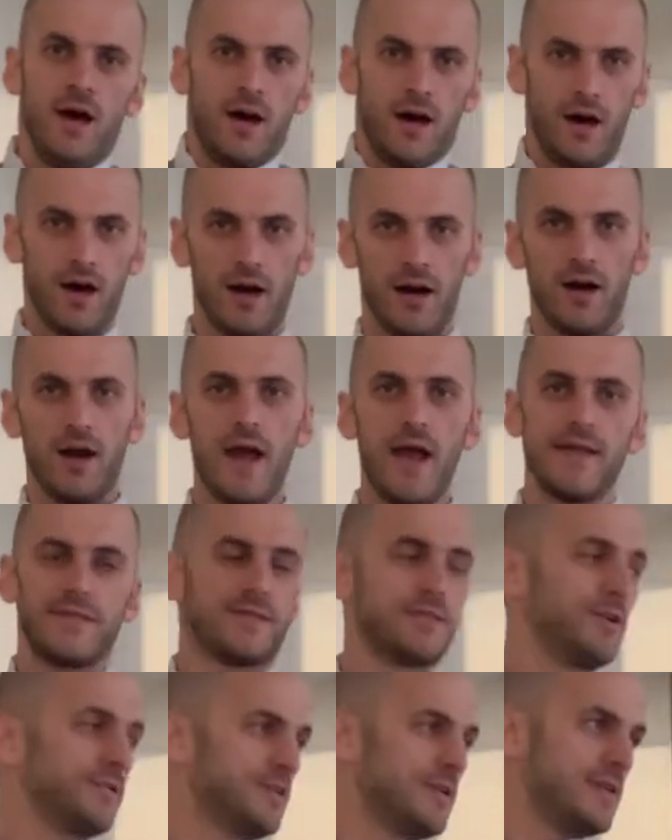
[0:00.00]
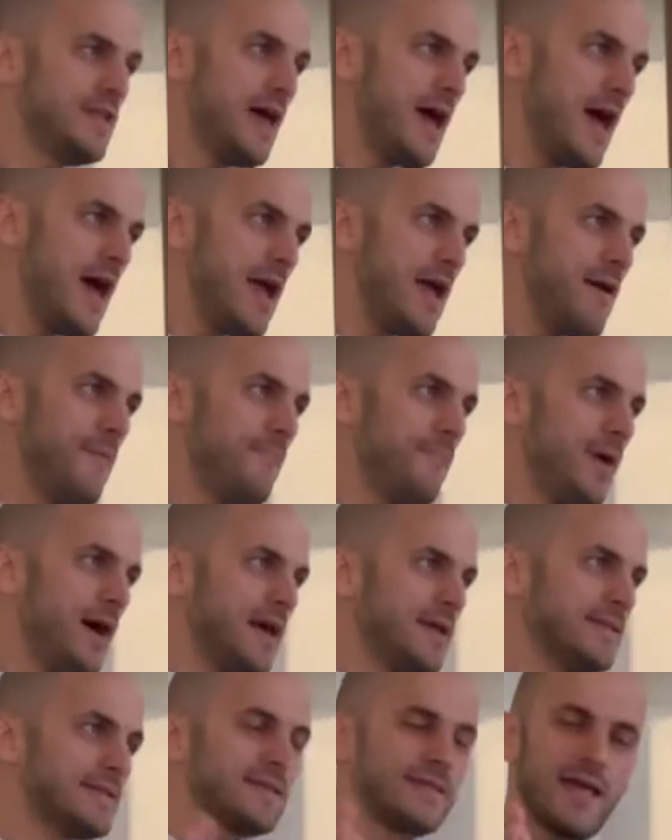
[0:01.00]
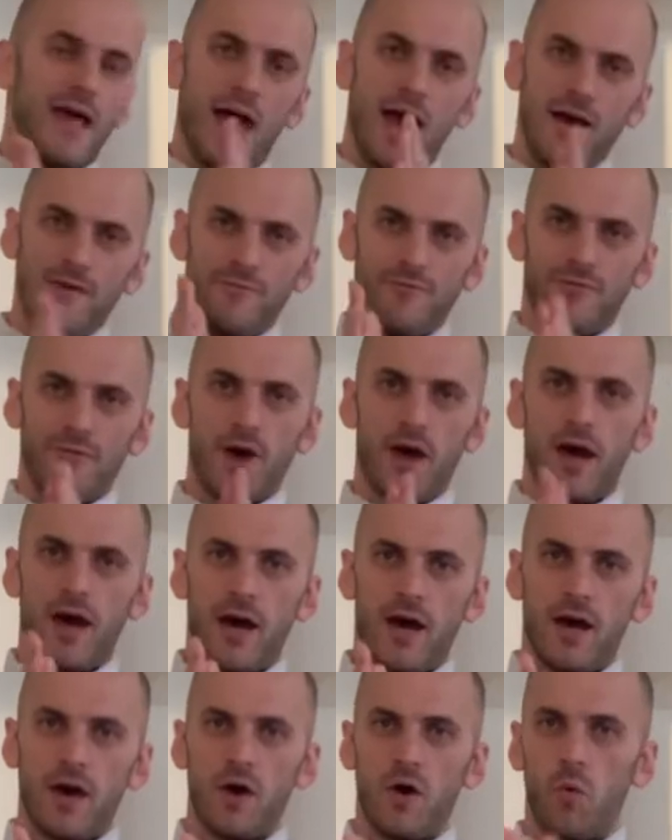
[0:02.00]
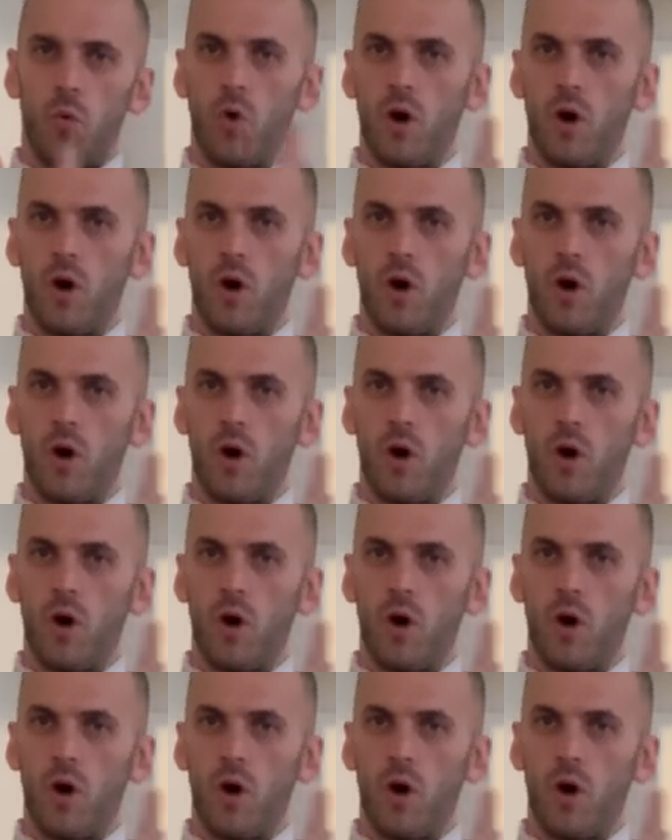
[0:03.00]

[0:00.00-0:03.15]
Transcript: All right, so today my staff uh,